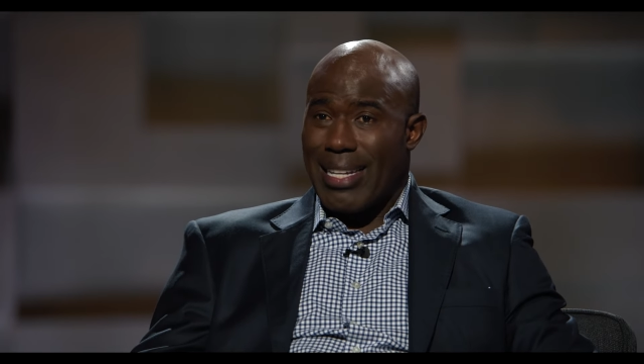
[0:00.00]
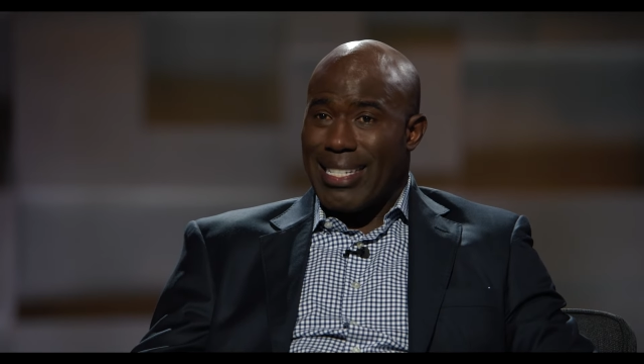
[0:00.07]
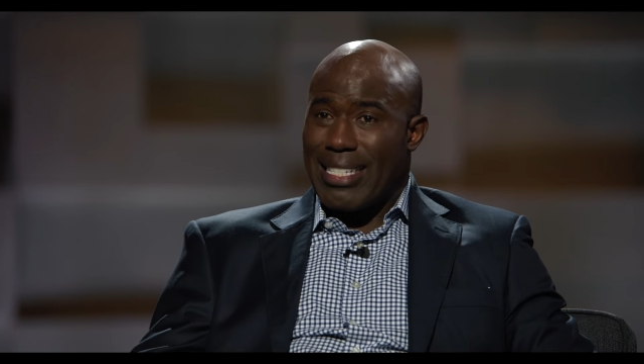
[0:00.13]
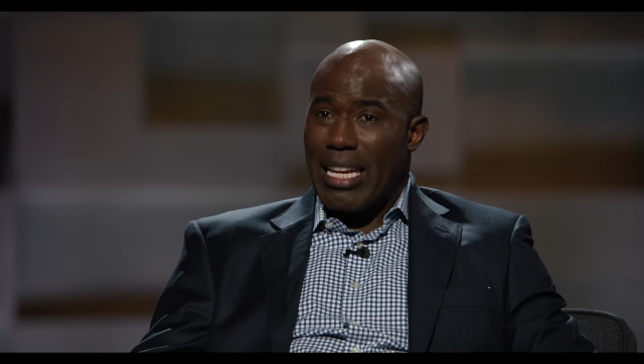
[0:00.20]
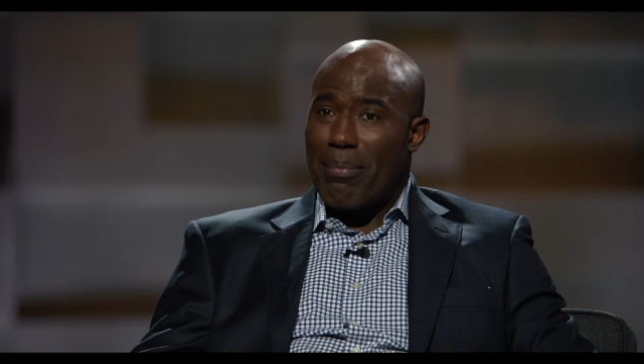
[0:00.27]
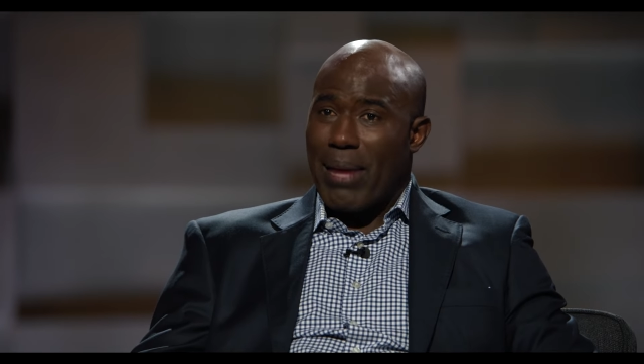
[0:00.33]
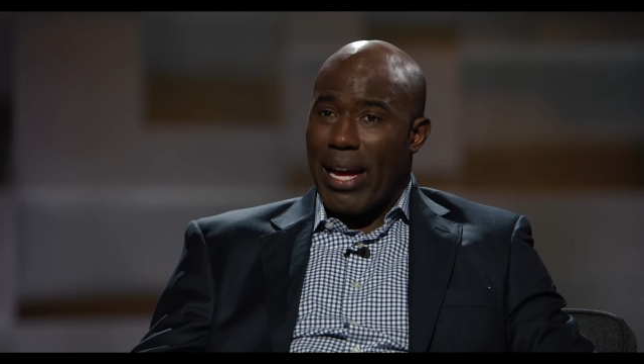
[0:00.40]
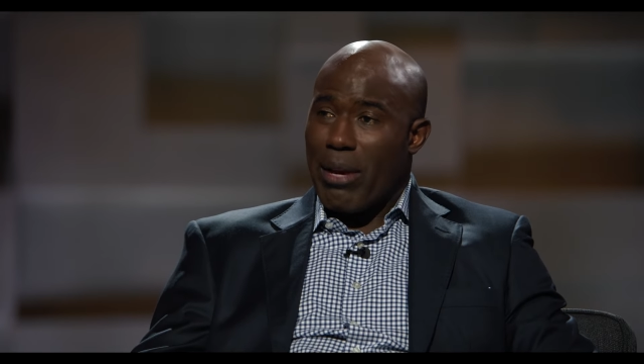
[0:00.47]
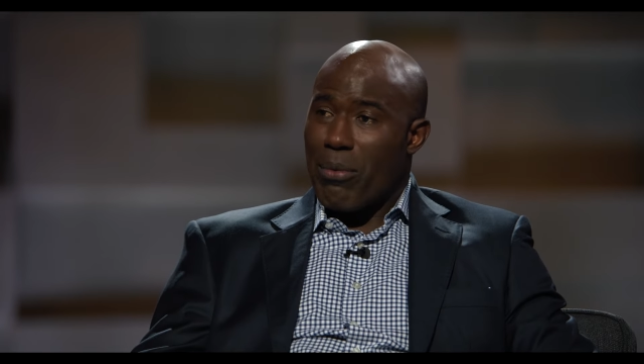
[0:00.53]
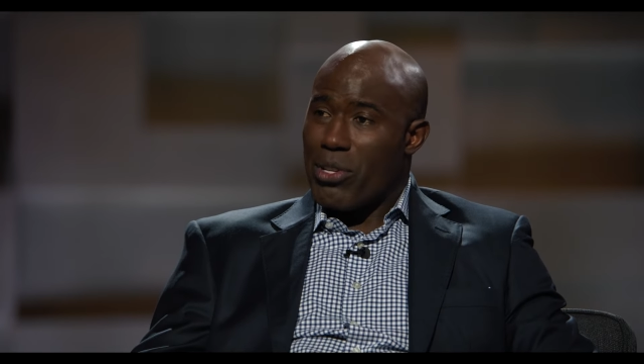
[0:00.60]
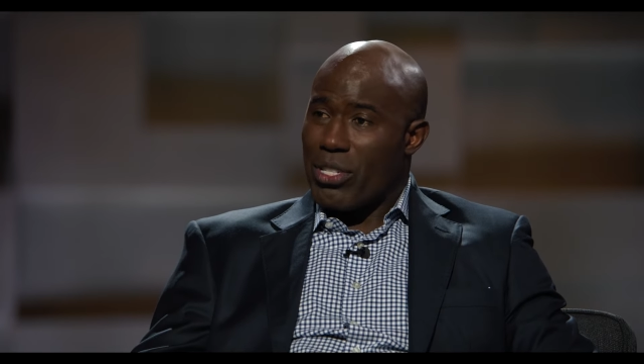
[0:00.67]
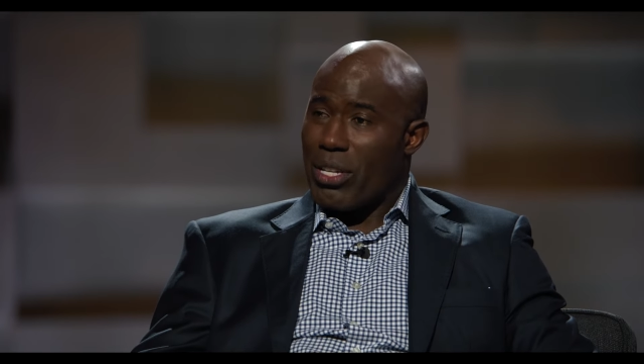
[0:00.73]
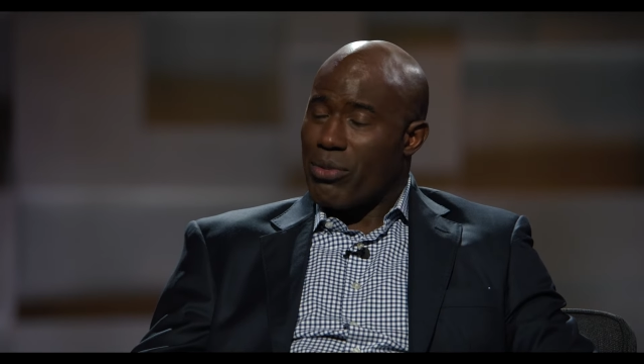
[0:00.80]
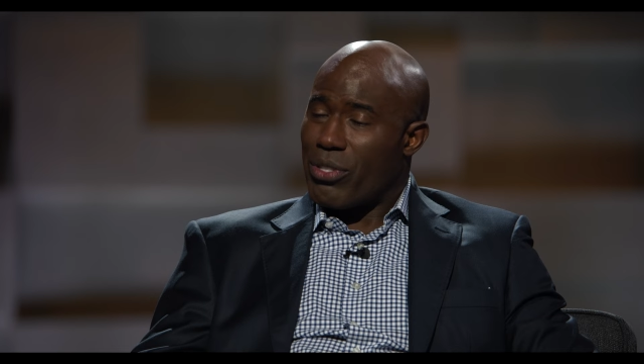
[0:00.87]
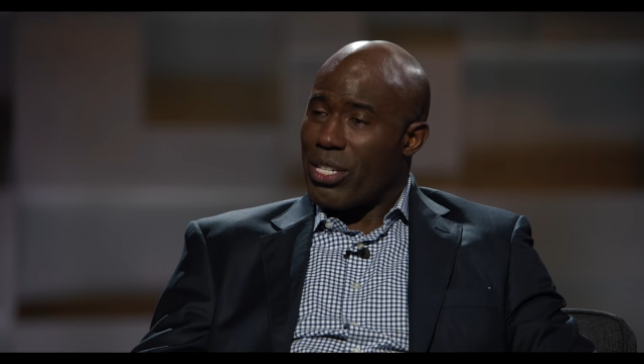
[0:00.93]
It seemed like it
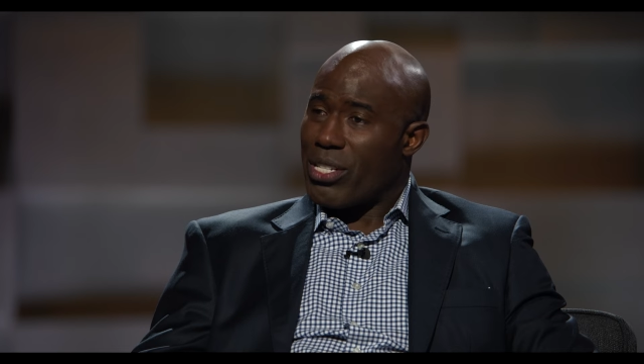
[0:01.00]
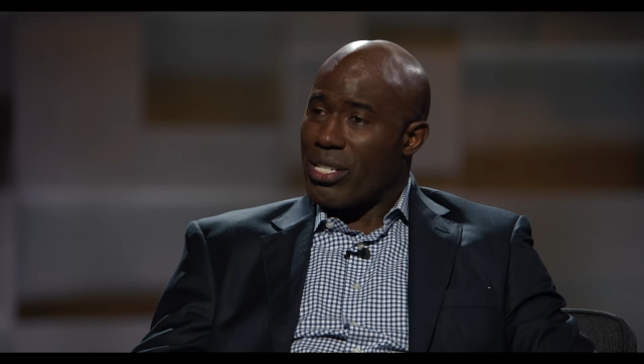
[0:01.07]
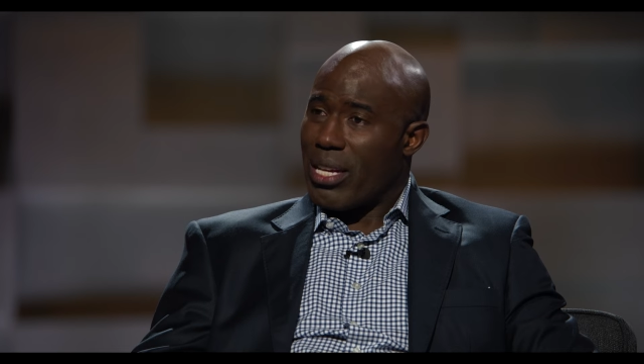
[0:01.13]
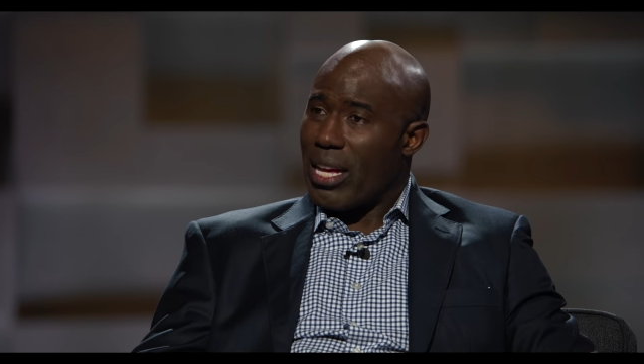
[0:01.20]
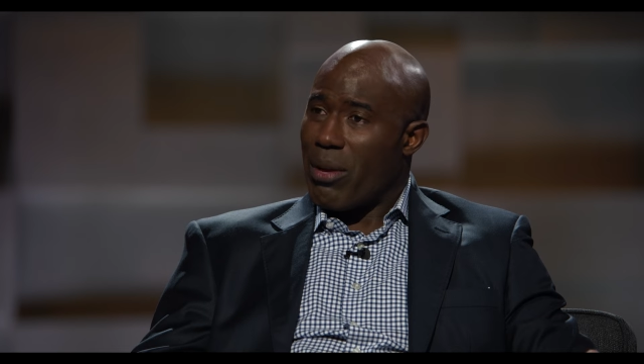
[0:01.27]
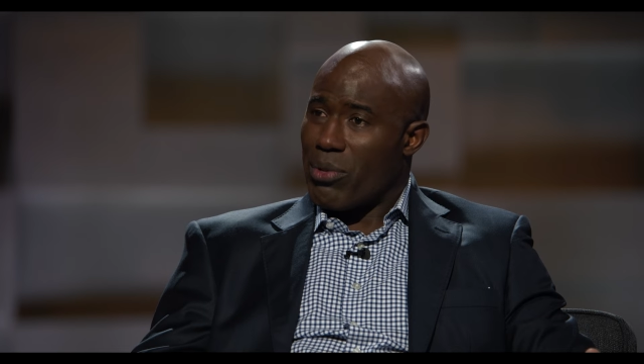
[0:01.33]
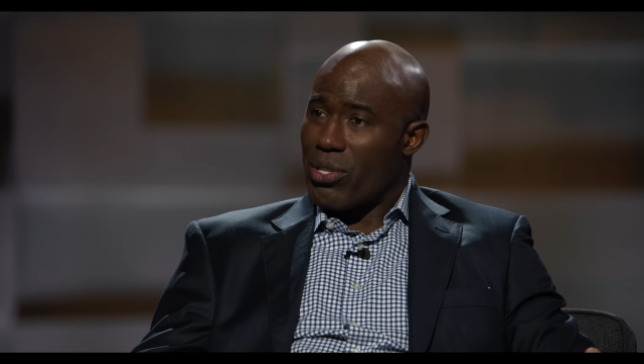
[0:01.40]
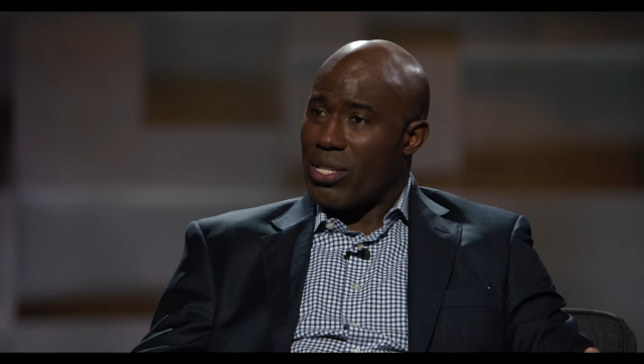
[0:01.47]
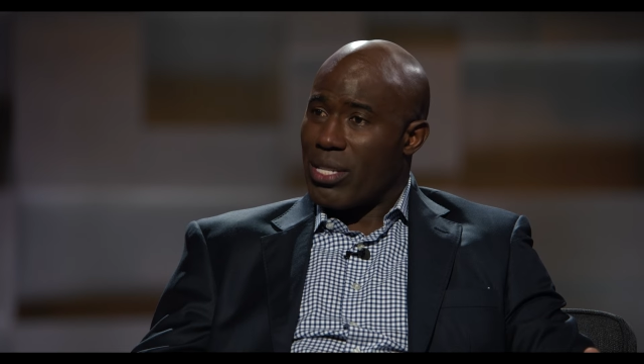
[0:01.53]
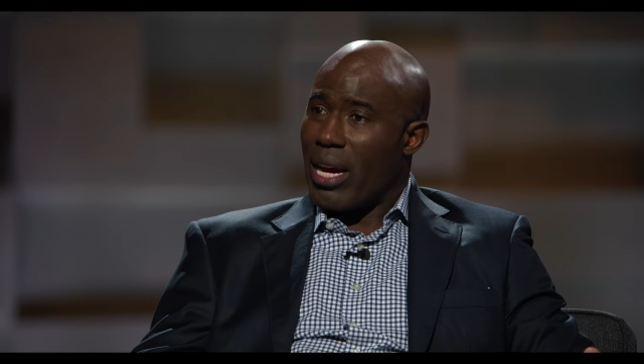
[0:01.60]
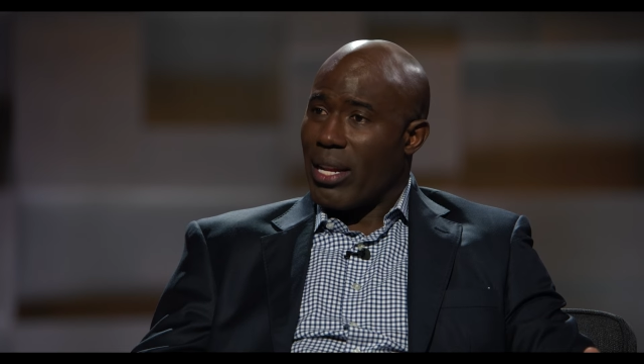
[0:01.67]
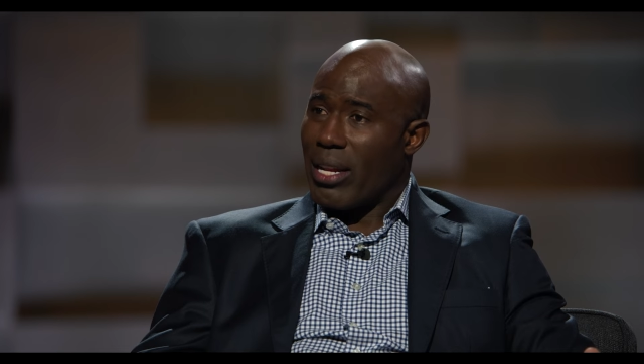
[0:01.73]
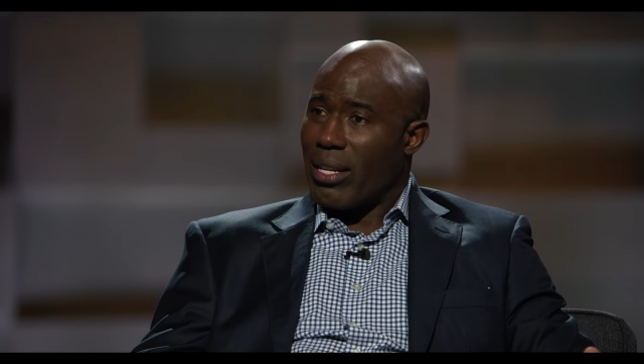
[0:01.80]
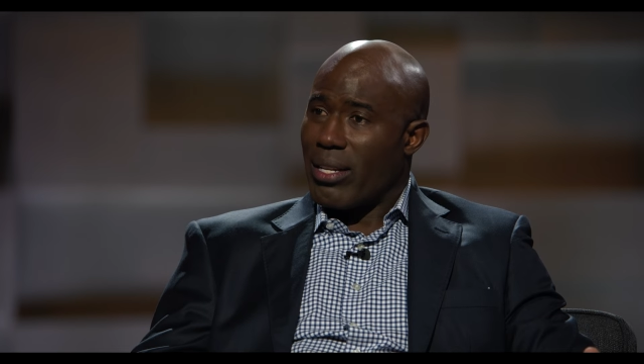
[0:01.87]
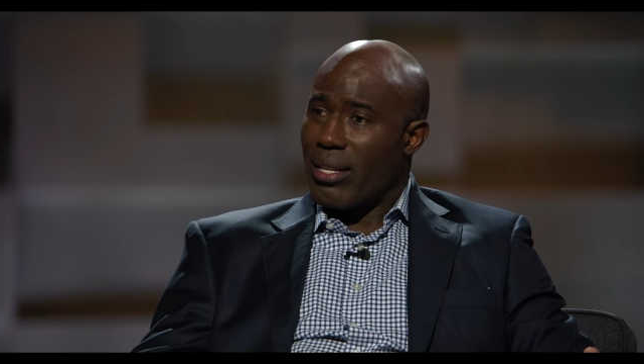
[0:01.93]
was it was just it was
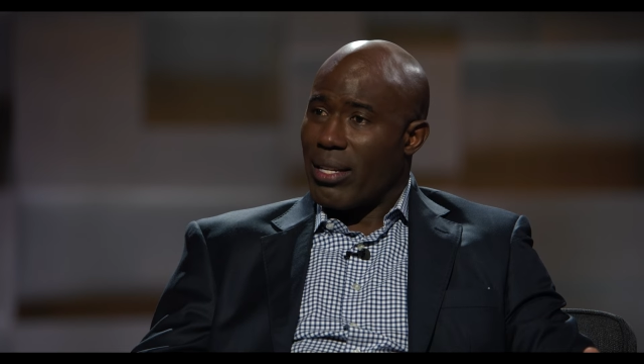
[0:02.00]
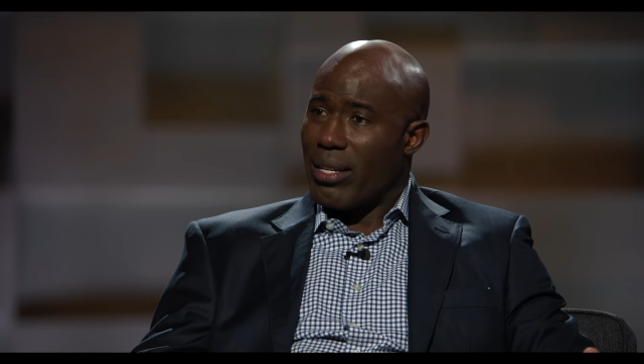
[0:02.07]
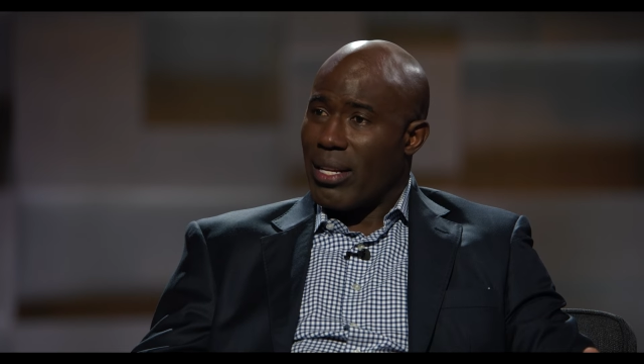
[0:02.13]
sudden.